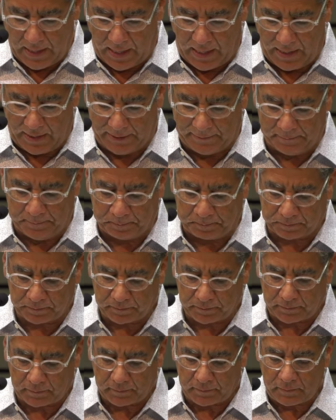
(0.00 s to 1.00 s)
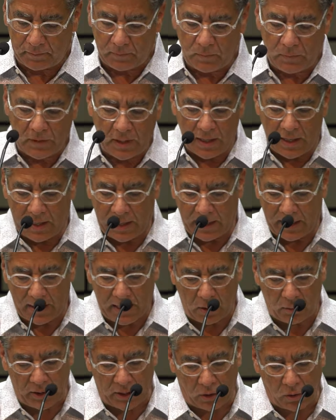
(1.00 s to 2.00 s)
Um, uh,
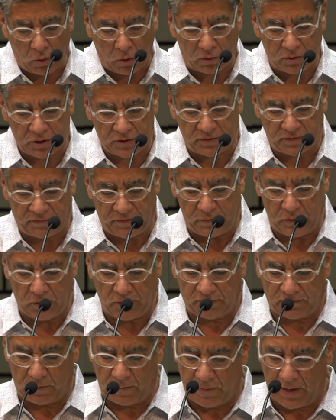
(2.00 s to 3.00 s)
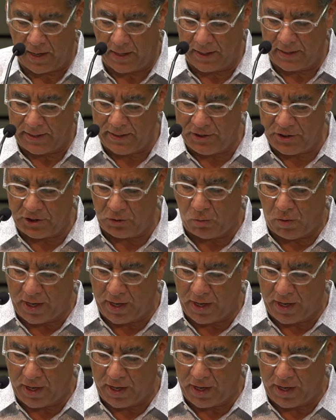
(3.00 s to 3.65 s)
I want to quote from you from uh, E.G.